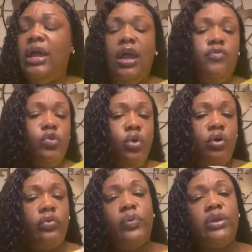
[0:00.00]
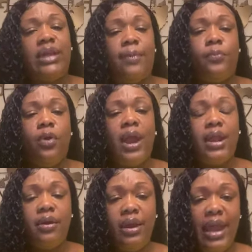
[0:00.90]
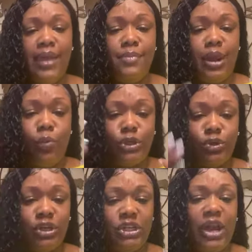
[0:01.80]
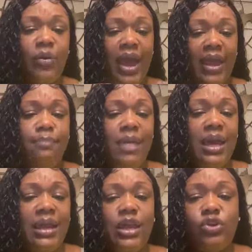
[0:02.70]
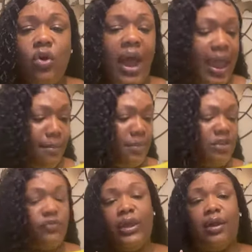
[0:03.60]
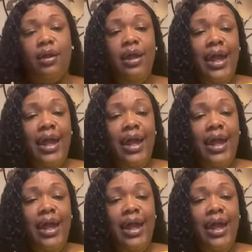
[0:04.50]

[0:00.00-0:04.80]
If you agree with that prayer, amen. I want you to shout amen in your atmosphere.